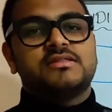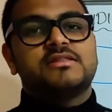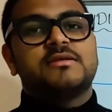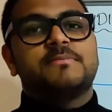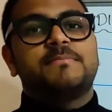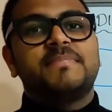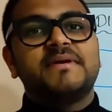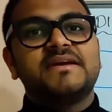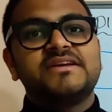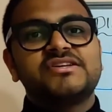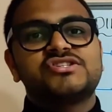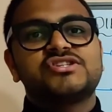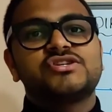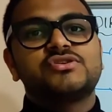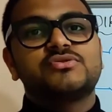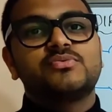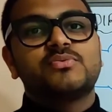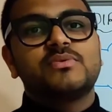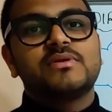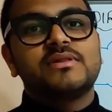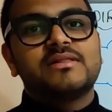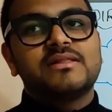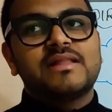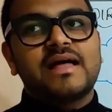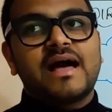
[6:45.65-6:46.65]
The
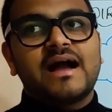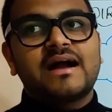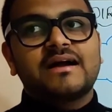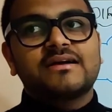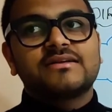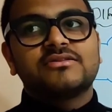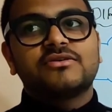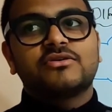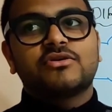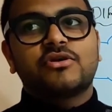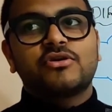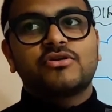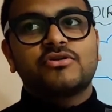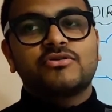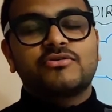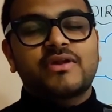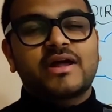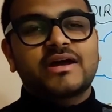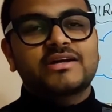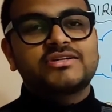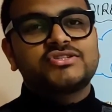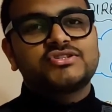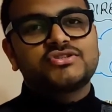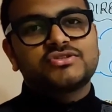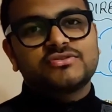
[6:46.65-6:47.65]
patient will lack the
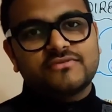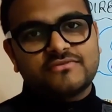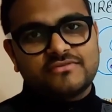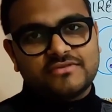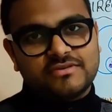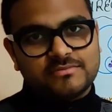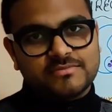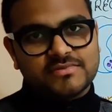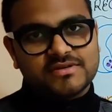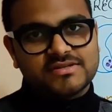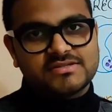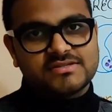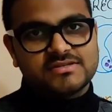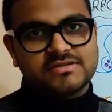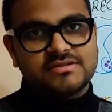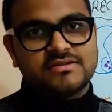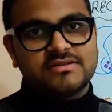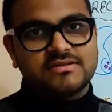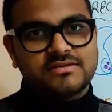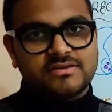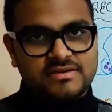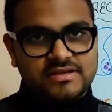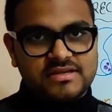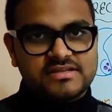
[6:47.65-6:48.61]
contraction of the muscle.